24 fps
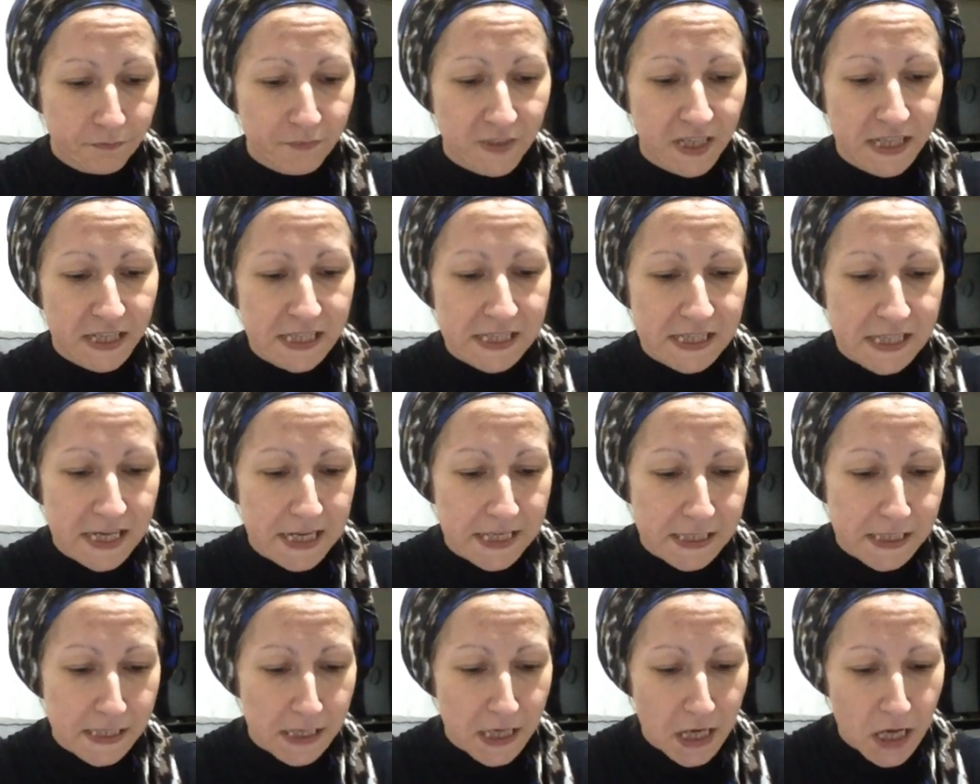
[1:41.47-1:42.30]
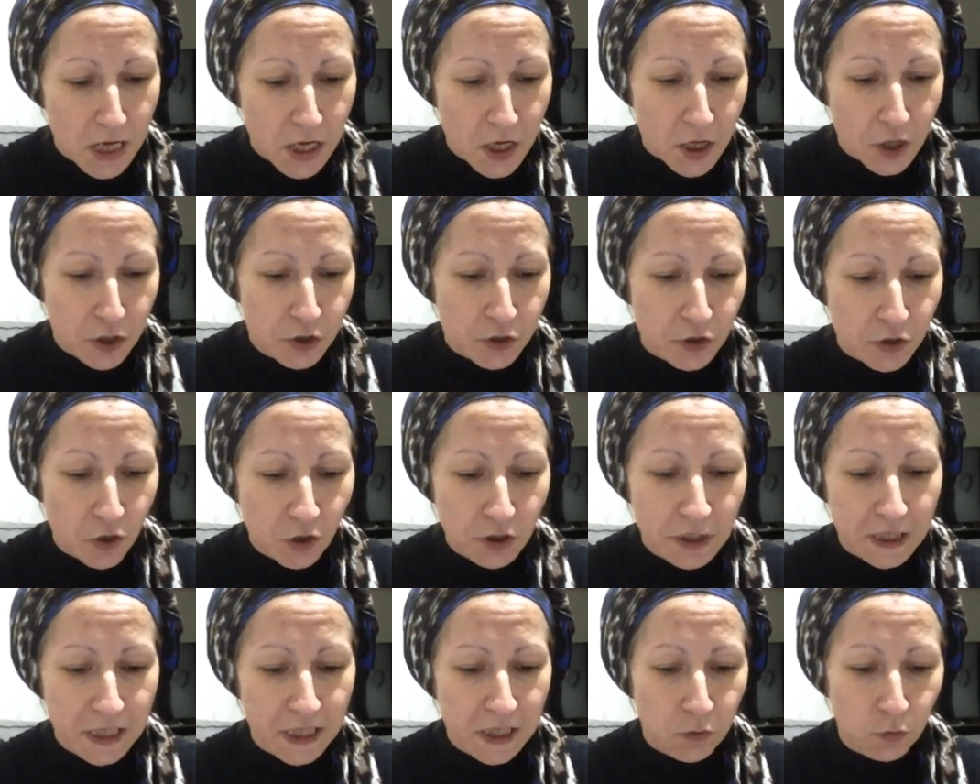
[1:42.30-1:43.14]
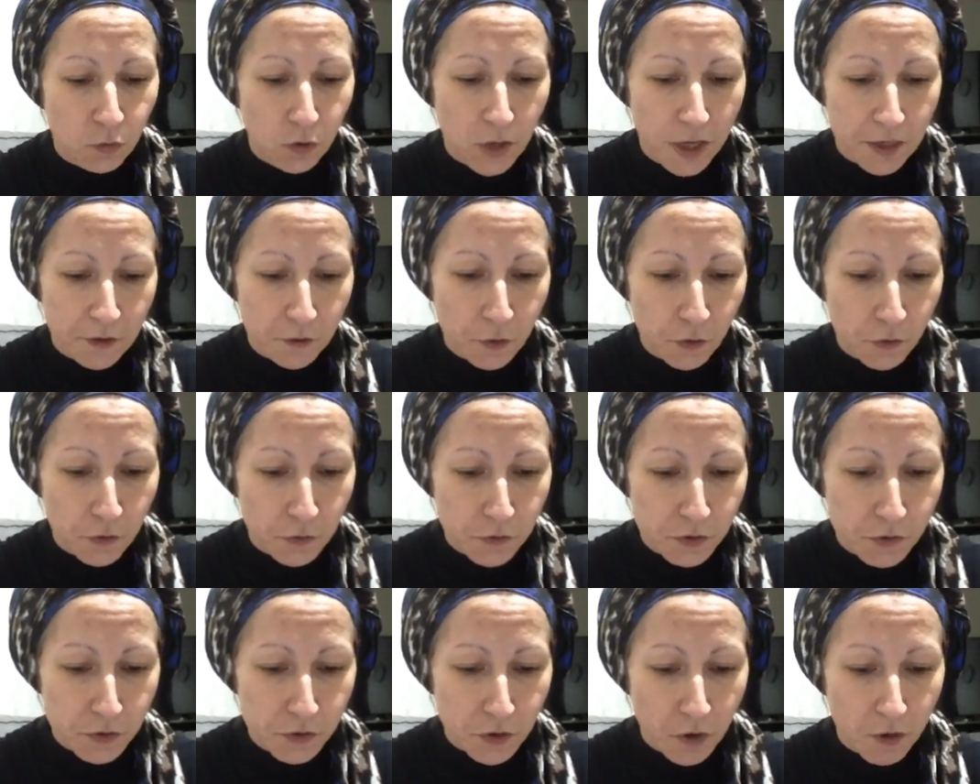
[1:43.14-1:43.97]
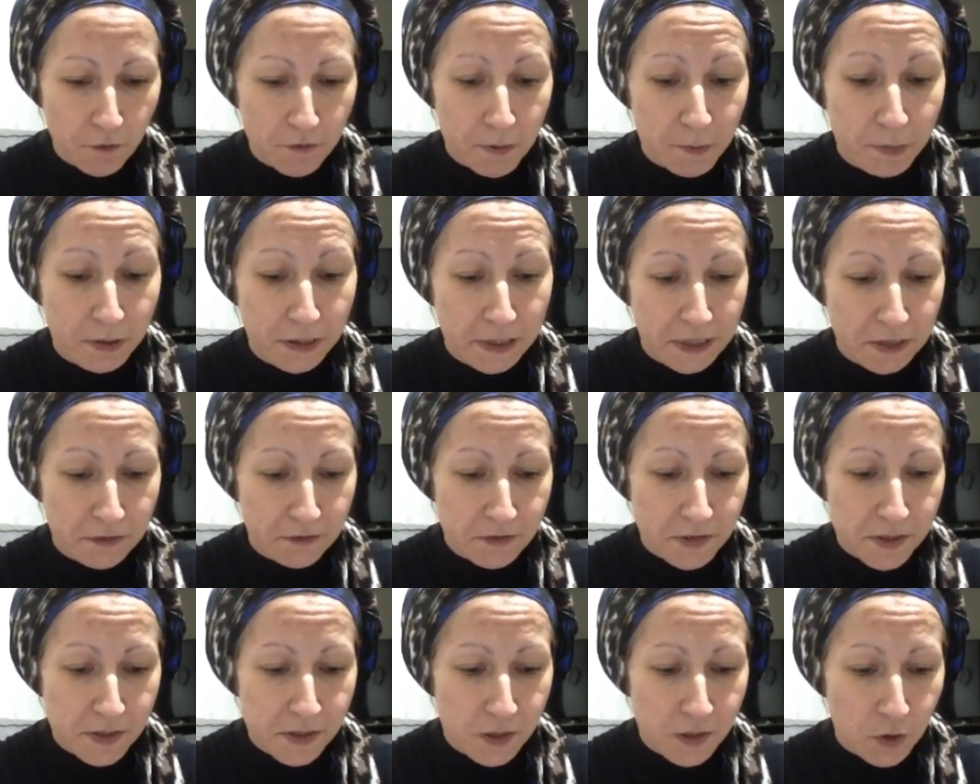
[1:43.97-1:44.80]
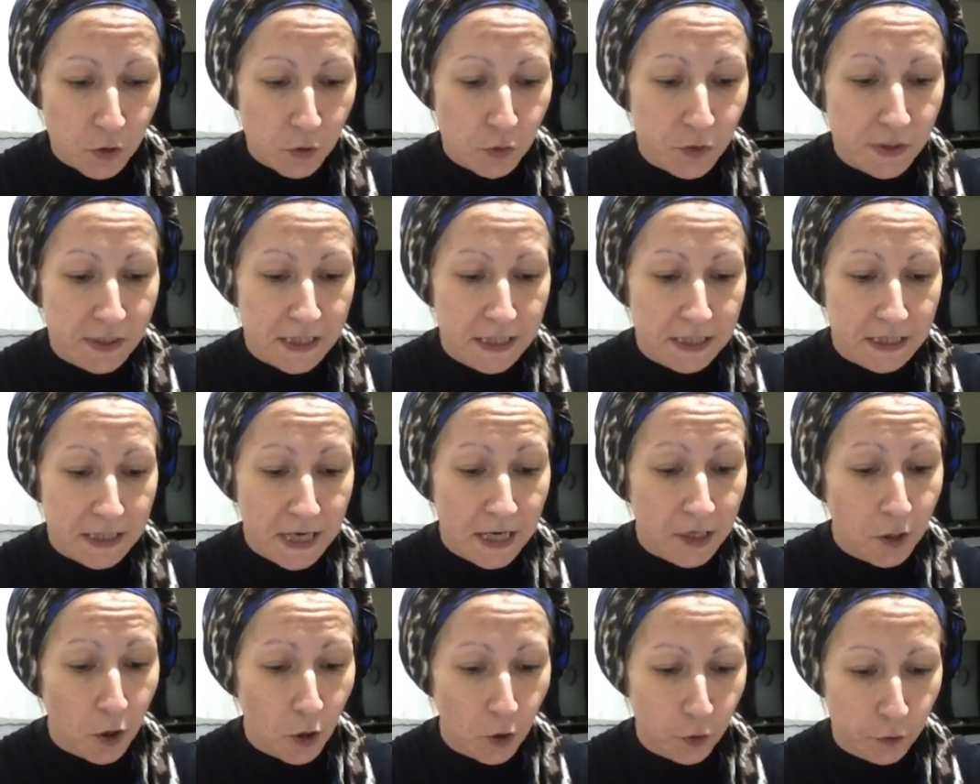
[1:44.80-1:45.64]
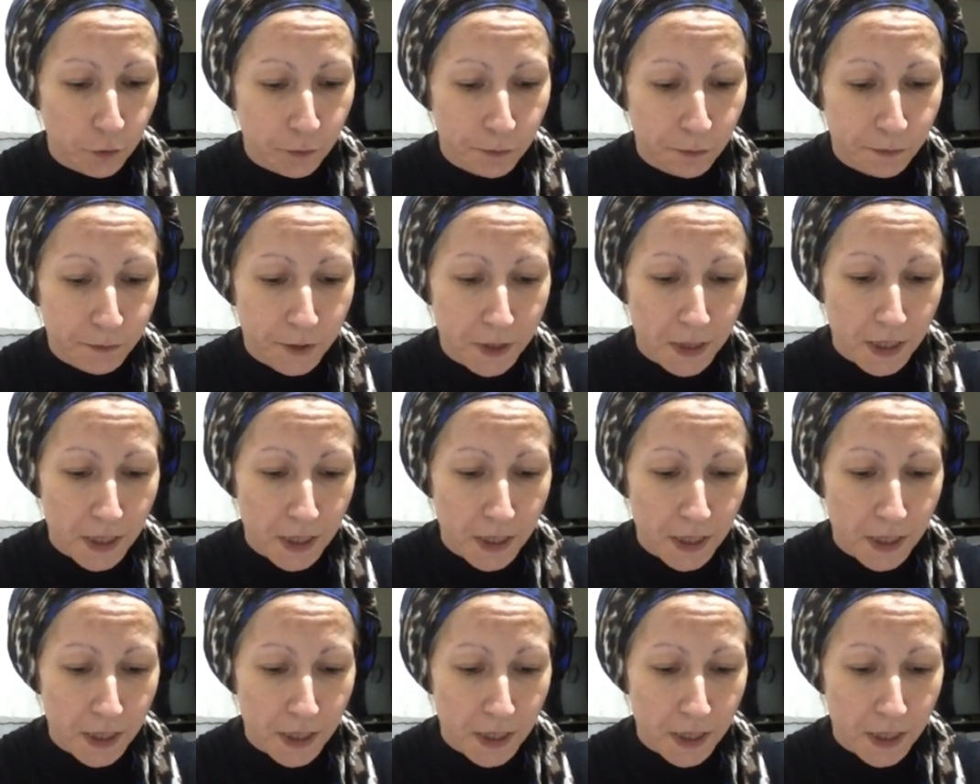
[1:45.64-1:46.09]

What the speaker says: It says, "Not equal are those of the believers who sit at home,